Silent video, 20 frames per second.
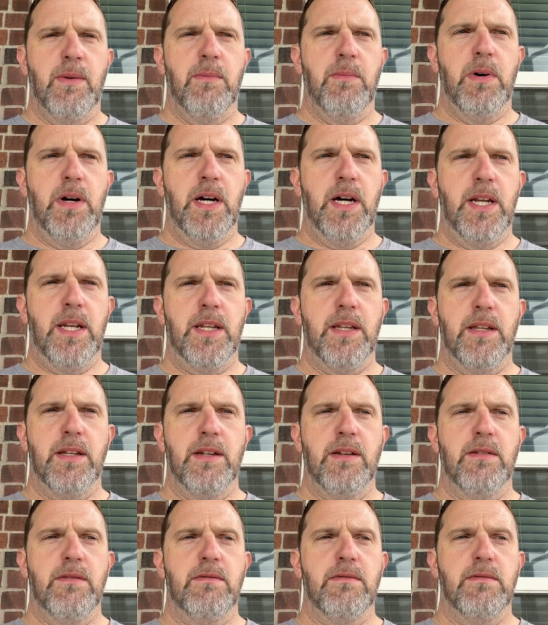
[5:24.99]
but
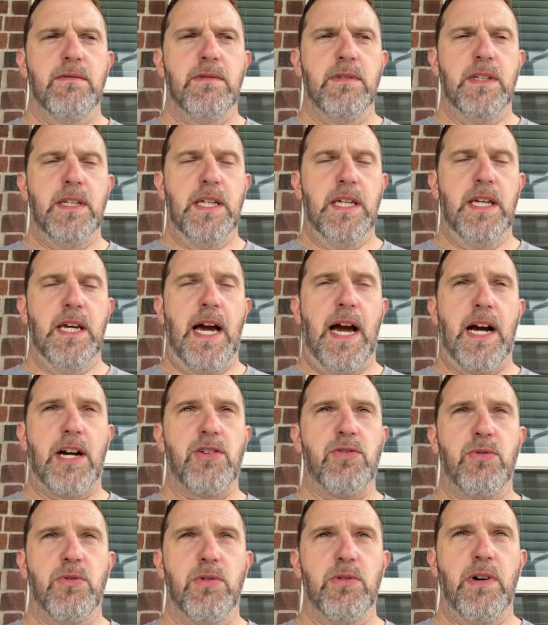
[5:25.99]
the the
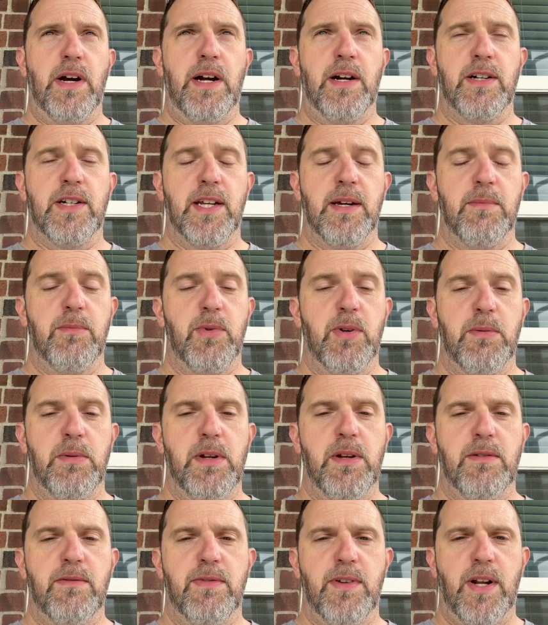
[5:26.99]
actual air temp would have
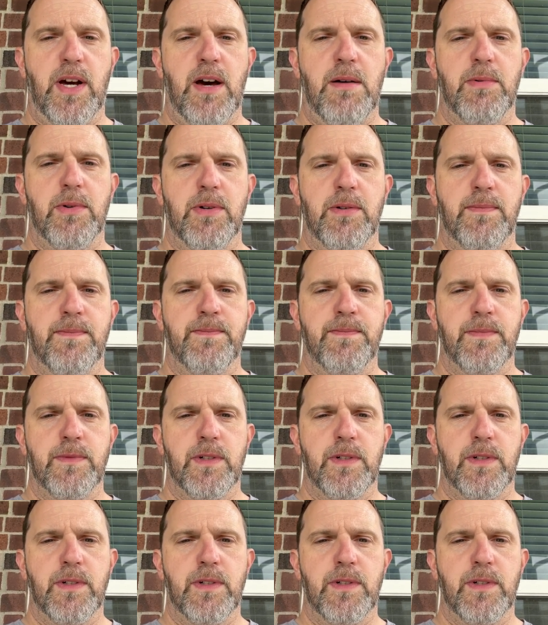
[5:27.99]
been phenomenal.